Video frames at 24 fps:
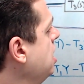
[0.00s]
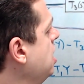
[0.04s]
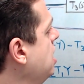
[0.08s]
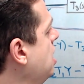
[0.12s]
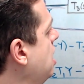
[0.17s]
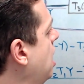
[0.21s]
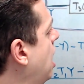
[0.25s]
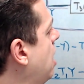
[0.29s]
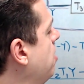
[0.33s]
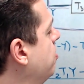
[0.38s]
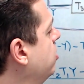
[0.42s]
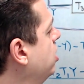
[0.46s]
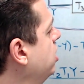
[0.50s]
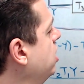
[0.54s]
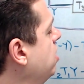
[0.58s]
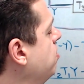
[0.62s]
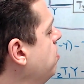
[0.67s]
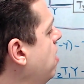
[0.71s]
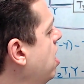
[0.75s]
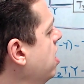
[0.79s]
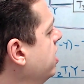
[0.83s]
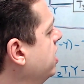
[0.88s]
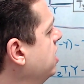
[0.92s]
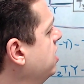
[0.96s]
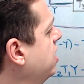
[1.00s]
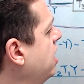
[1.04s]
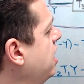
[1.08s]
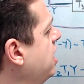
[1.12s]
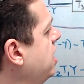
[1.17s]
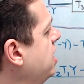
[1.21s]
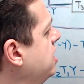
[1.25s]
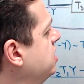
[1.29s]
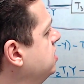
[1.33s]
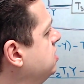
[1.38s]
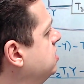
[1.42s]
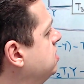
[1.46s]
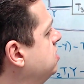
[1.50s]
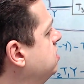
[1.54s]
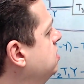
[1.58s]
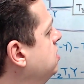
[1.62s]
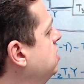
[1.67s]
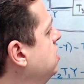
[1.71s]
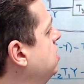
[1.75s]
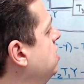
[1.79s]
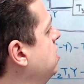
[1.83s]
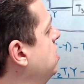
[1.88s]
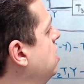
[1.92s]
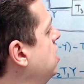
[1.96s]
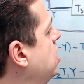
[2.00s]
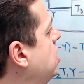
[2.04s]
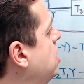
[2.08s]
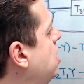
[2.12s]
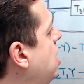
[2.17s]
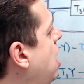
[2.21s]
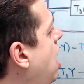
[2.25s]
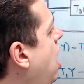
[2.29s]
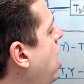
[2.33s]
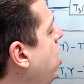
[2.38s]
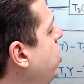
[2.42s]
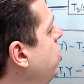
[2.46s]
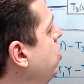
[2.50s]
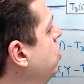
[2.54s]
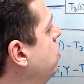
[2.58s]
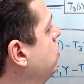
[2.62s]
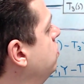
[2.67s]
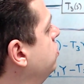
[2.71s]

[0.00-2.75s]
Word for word: I'm gonna mark it as unknown